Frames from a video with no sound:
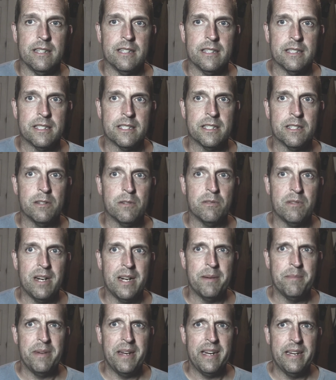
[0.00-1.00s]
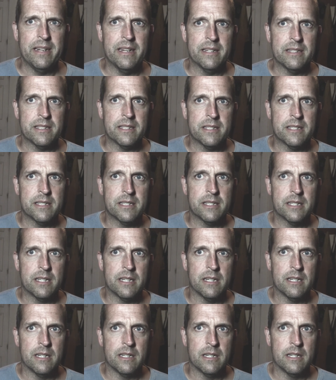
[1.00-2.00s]
So,
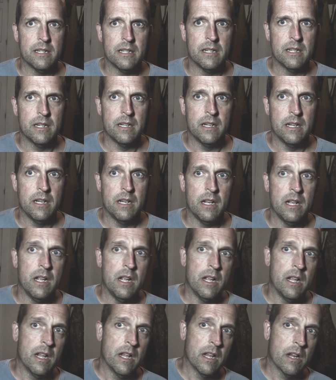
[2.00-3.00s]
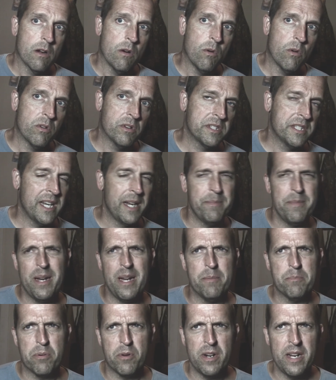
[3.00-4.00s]
it's, of course,
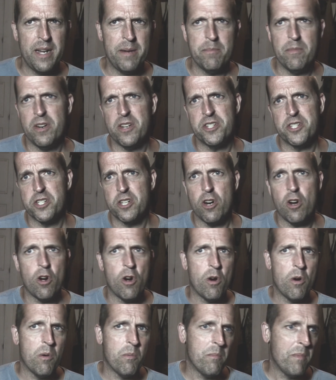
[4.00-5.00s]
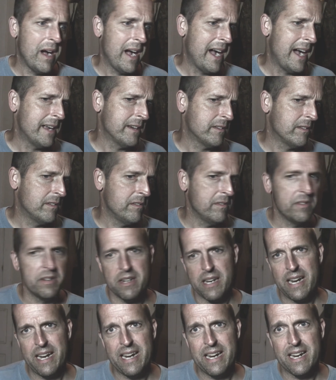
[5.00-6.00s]
pretty much all
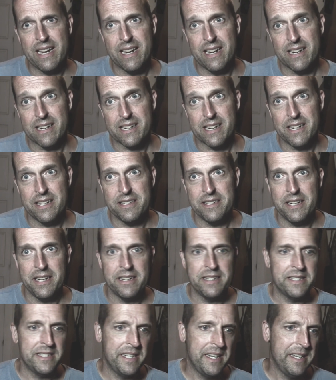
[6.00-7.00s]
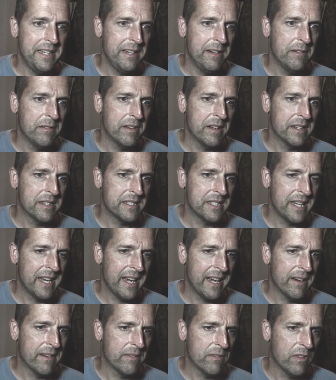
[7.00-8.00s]
modern day condensing units
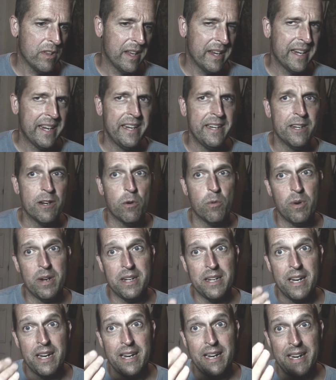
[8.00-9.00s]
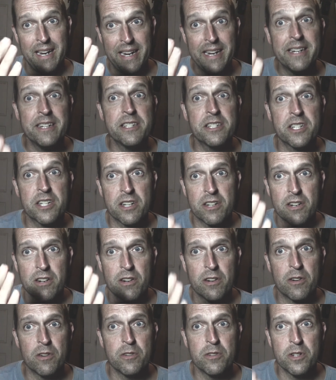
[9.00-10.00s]
have, like, an
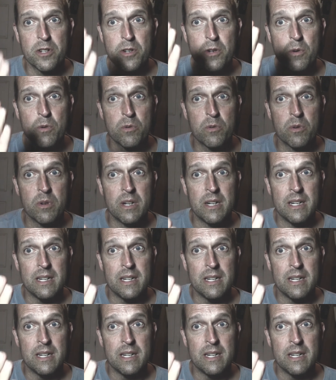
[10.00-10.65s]
internal,